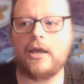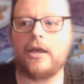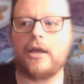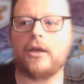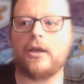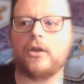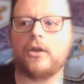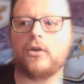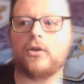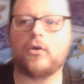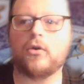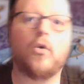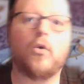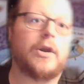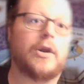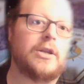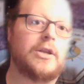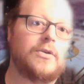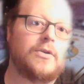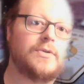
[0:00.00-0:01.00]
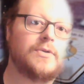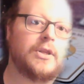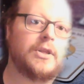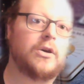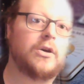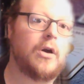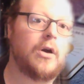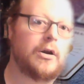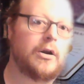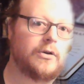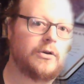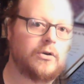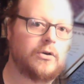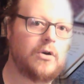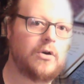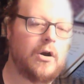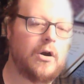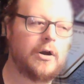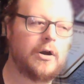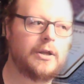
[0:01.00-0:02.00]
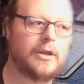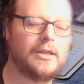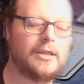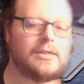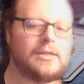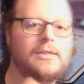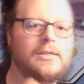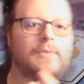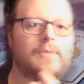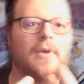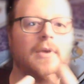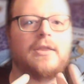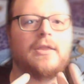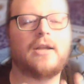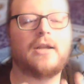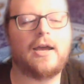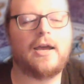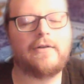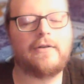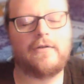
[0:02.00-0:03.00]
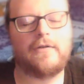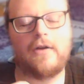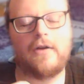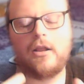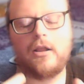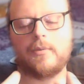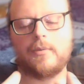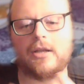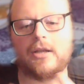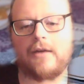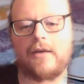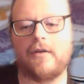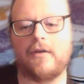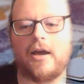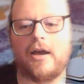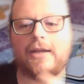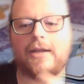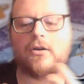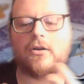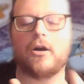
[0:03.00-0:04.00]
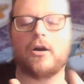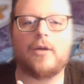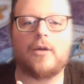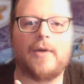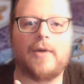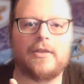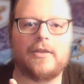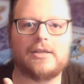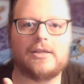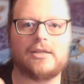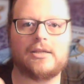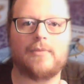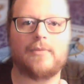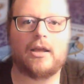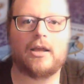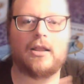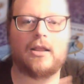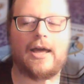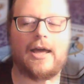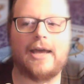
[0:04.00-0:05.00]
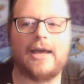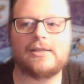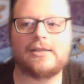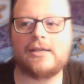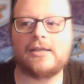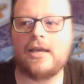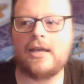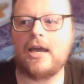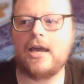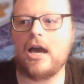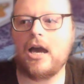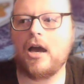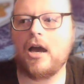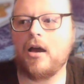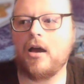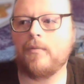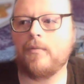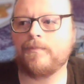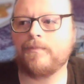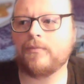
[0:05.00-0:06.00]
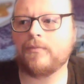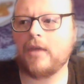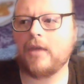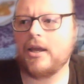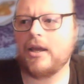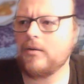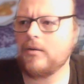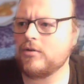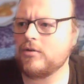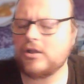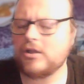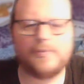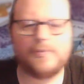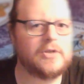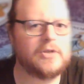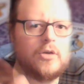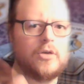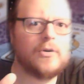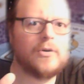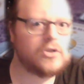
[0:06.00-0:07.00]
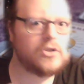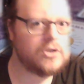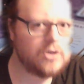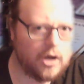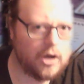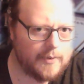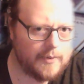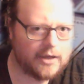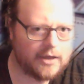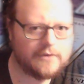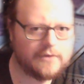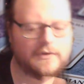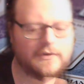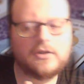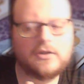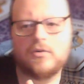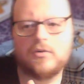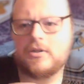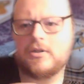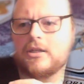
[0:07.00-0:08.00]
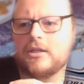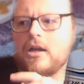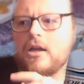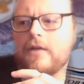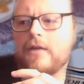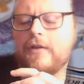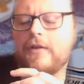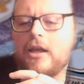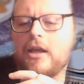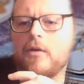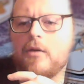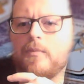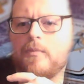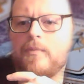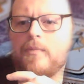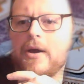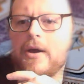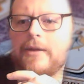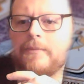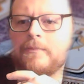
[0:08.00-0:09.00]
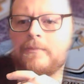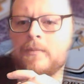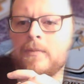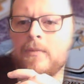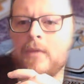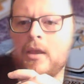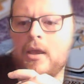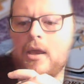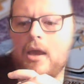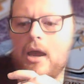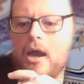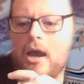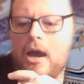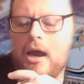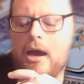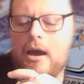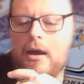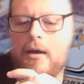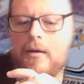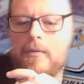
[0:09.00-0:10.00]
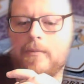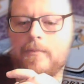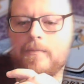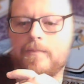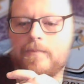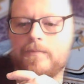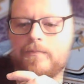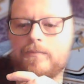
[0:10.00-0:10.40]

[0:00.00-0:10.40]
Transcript: you're going to use the garden card. And this is a method I've developed, and I talk about this in my class. And it would just be too much to talk about to fit into a TikTok video. But um,